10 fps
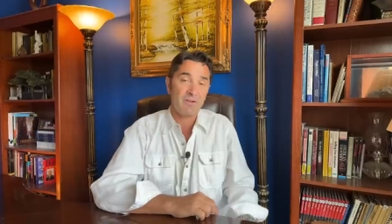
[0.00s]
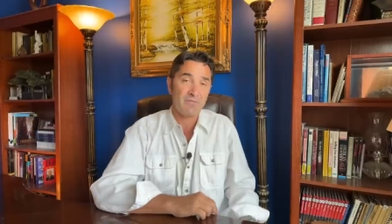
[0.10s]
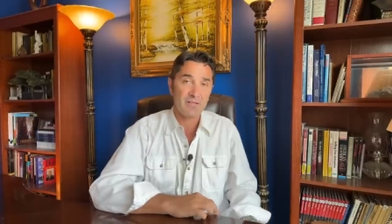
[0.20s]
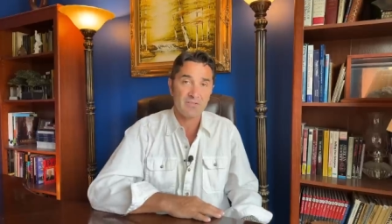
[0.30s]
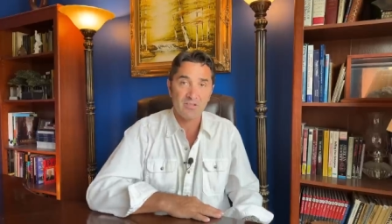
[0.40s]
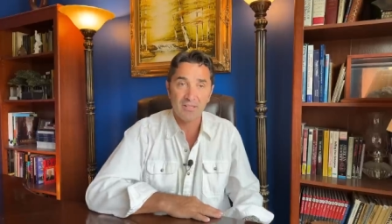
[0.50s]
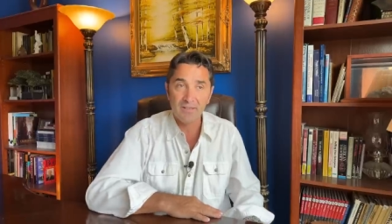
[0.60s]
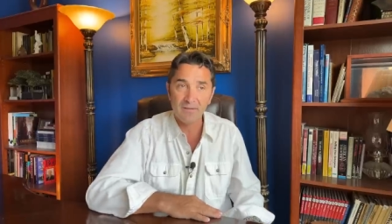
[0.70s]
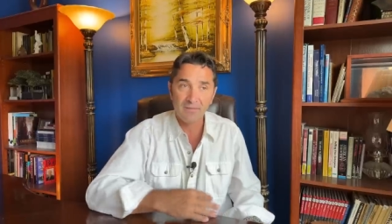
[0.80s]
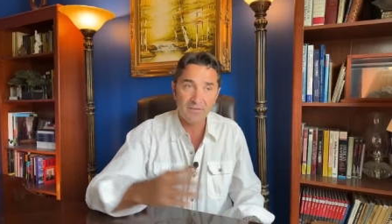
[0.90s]
my friends,
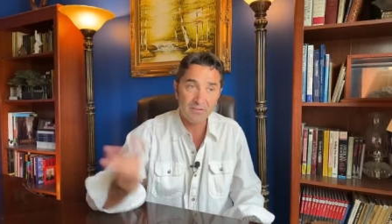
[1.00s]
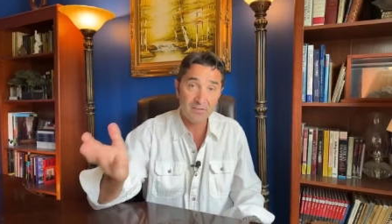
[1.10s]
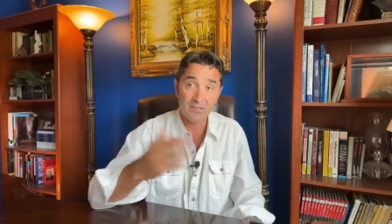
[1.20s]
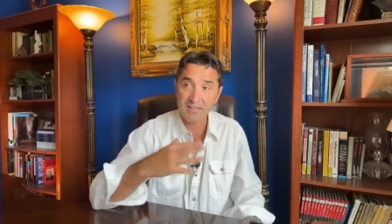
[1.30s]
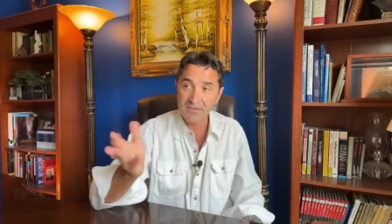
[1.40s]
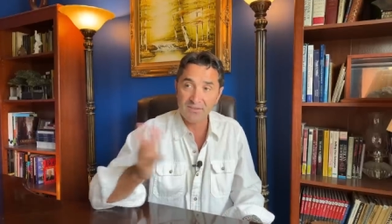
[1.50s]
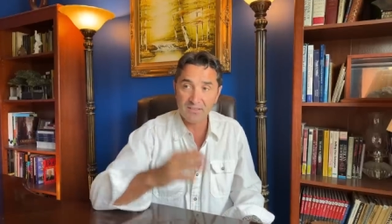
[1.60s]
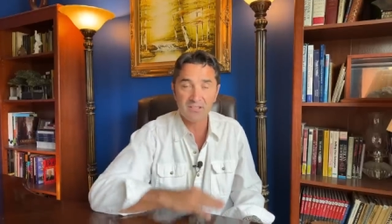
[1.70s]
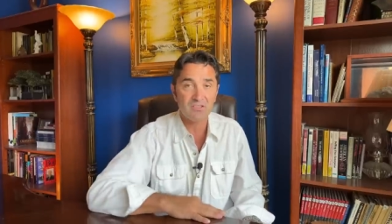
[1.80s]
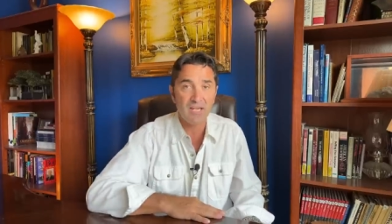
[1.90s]
this is it. I
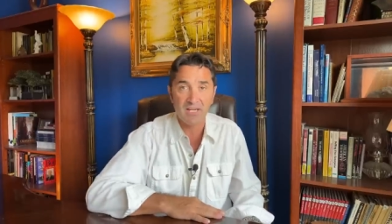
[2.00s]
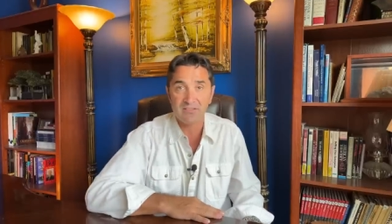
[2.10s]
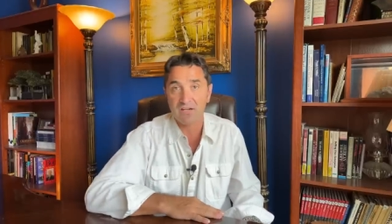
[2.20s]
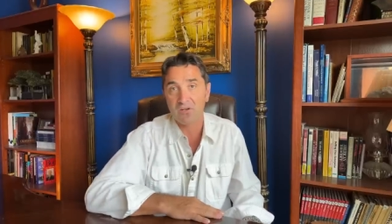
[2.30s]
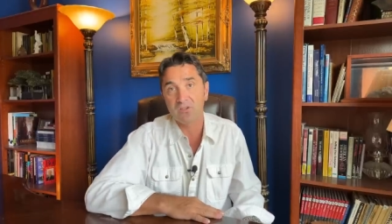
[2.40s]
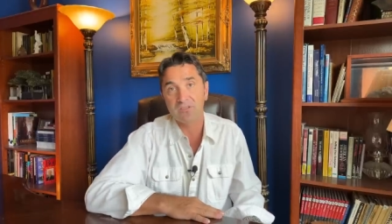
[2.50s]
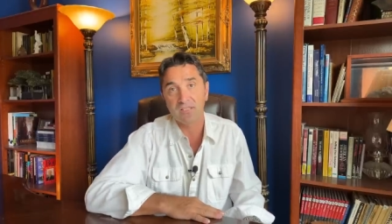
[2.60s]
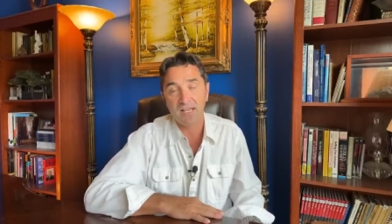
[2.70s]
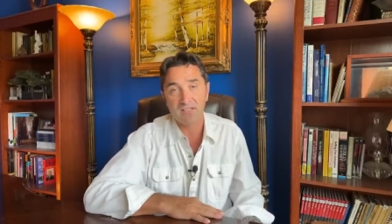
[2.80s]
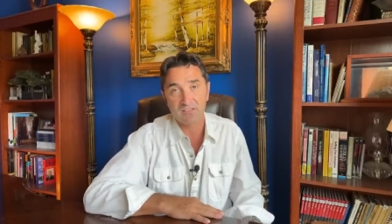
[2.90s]
think these guys are on
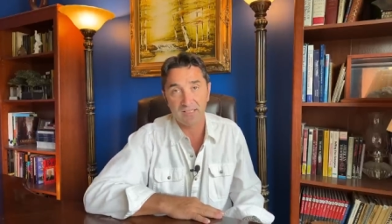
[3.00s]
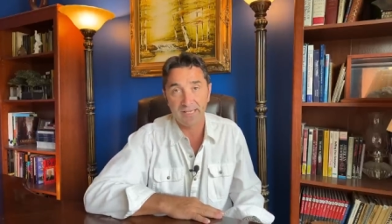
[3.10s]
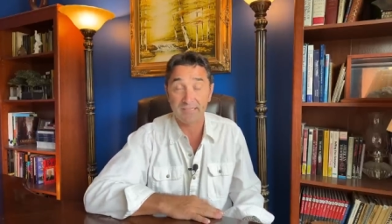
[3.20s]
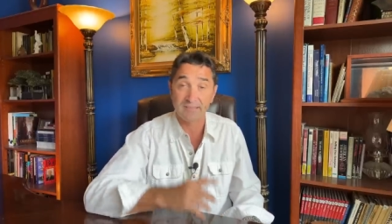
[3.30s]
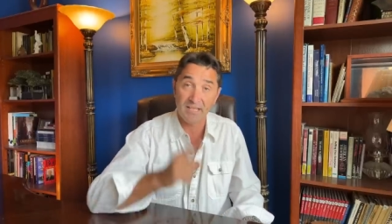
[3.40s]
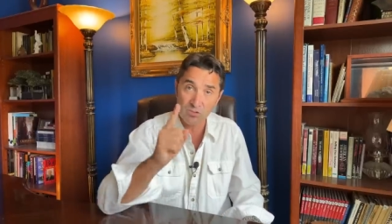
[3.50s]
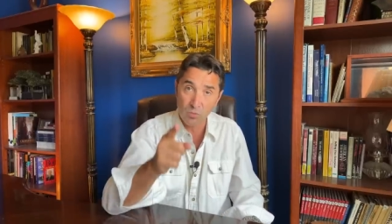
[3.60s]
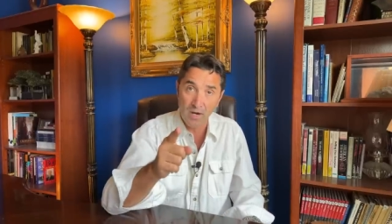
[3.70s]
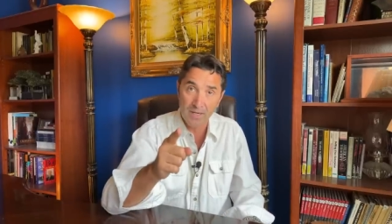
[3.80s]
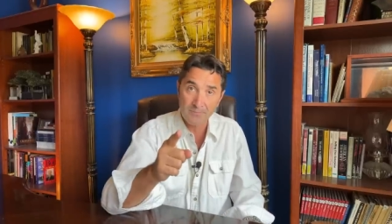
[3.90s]
the last leg.
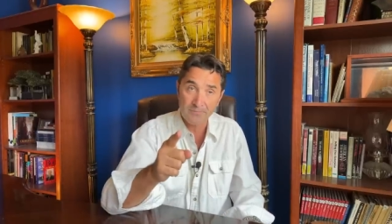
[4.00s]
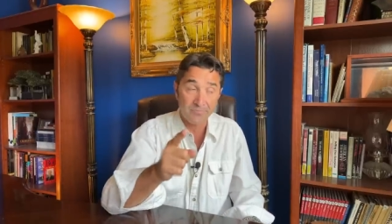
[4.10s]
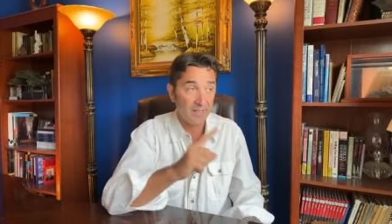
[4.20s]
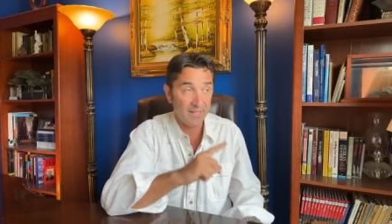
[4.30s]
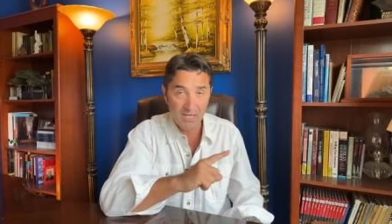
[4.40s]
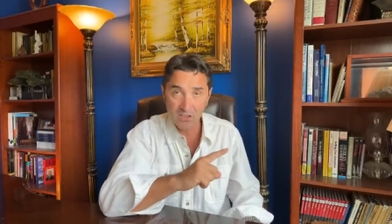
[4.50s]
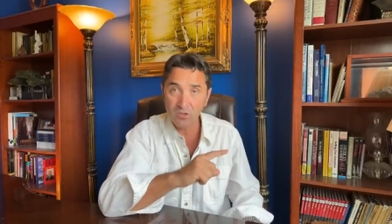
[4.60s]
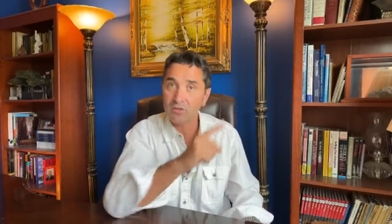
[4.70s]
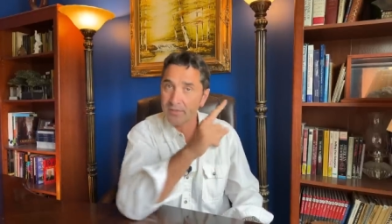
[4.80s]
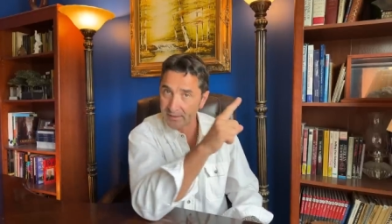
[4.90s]
That's why
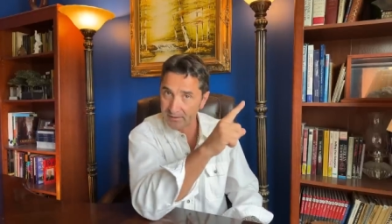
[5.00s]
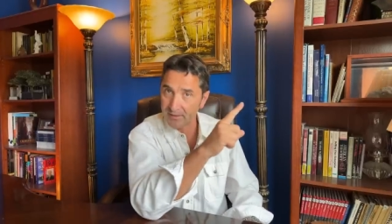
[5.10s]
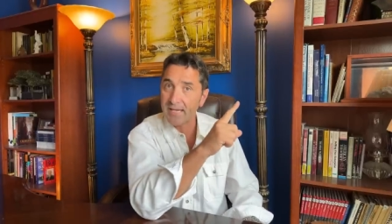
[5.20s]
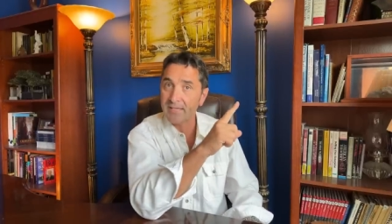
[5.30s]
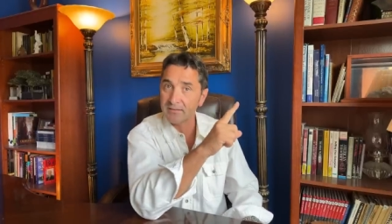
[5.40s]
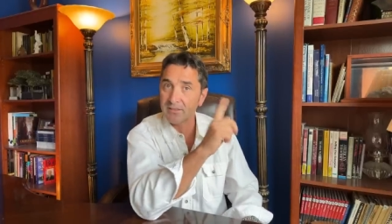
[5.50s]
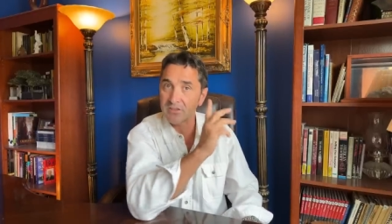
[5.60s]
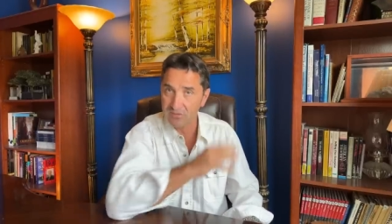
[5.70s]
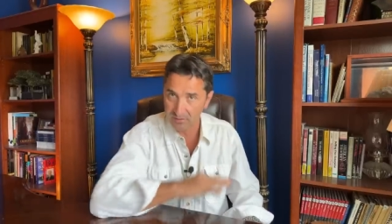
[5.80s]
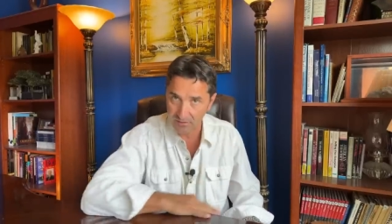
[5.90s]
NATO and the
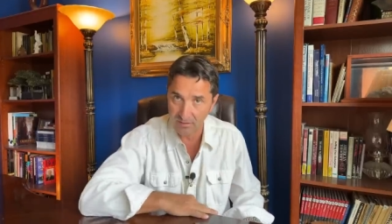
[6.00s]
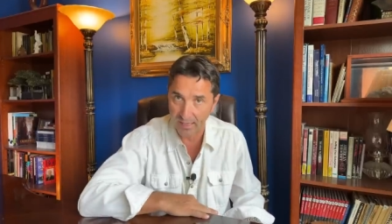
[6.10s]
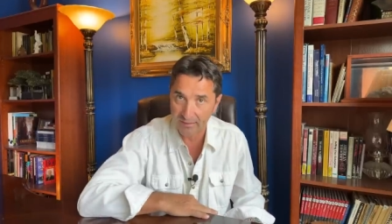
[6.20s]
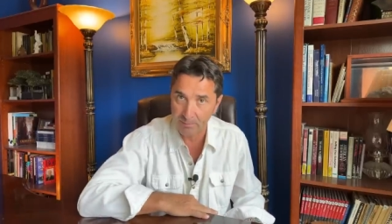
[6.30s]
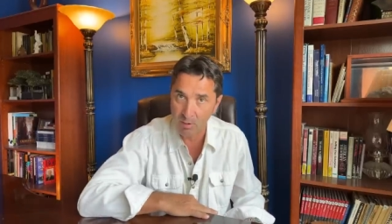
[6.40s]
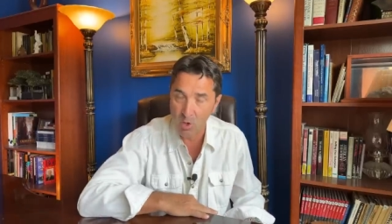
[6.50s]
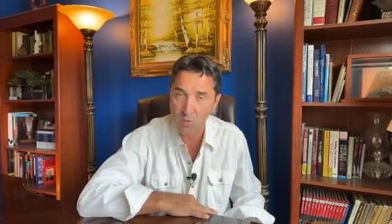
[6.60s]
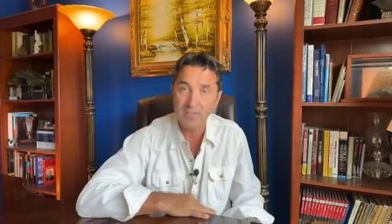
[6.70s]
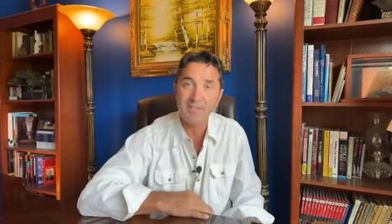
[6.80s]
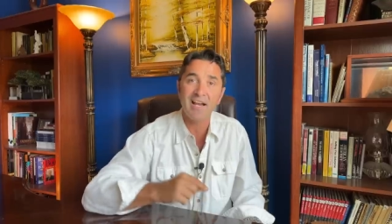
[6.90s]
handlers, Al
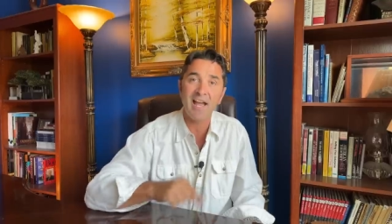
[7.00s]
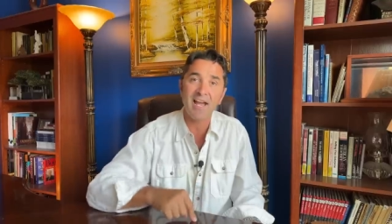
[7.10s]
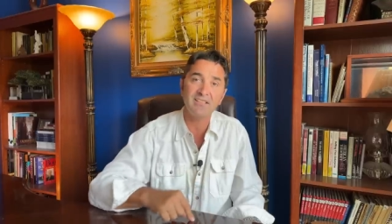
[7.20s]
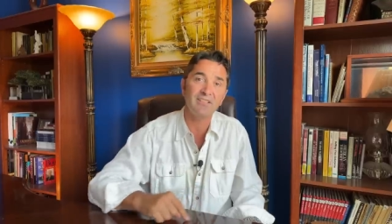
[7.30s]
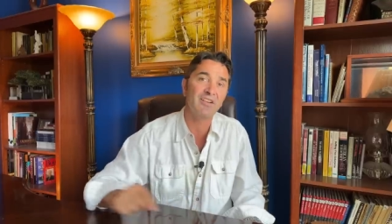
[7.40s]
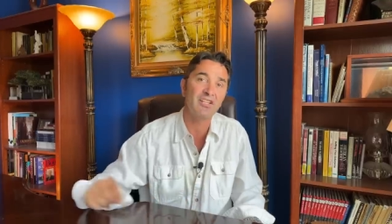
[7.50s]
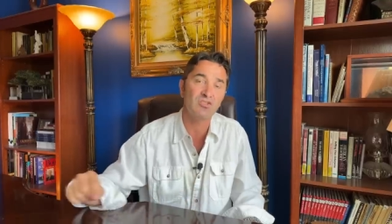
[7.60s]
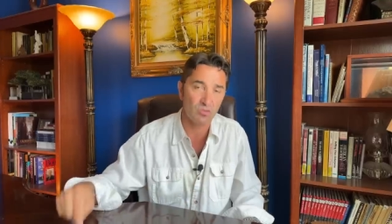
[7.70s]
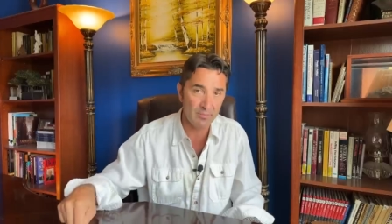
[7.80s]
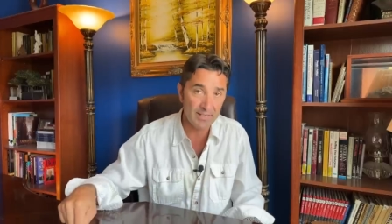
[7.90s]
Capone,
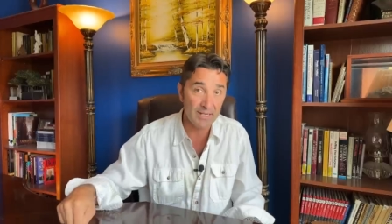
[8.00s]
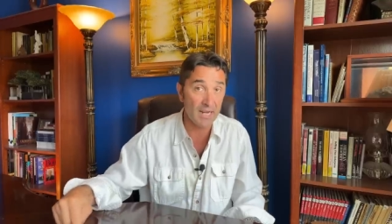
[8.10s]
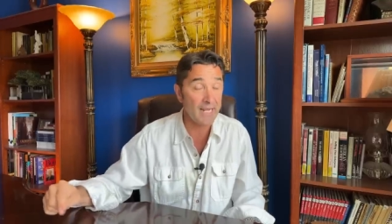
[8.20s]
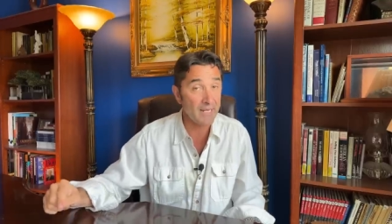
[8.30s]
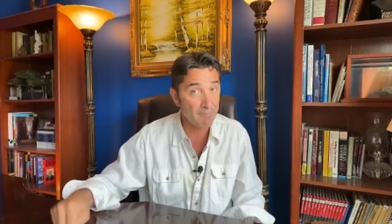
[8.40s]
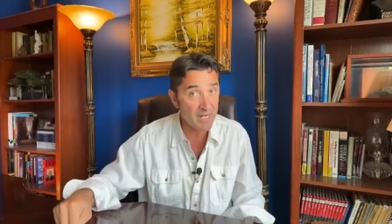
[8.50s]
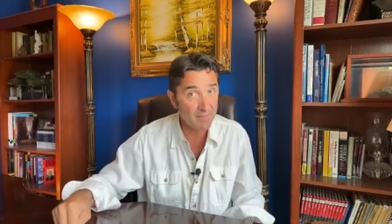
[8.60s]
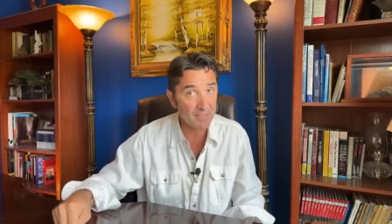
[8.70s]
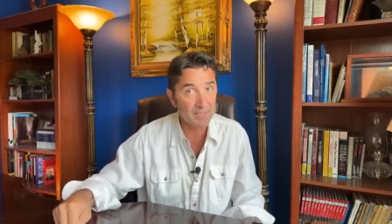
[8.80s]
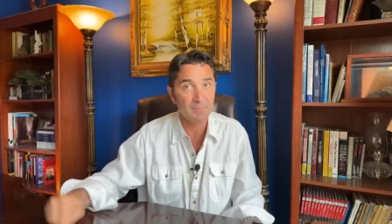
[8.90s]
activates Romania and
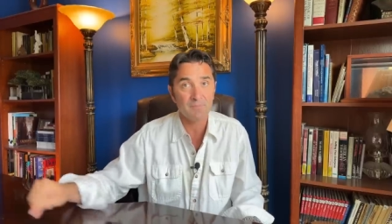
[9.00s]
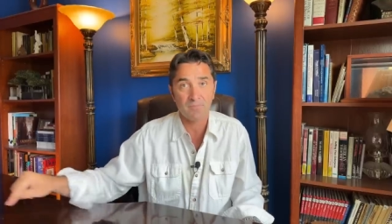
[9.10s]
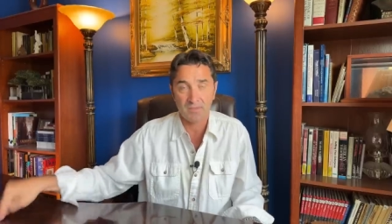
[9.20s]
maybe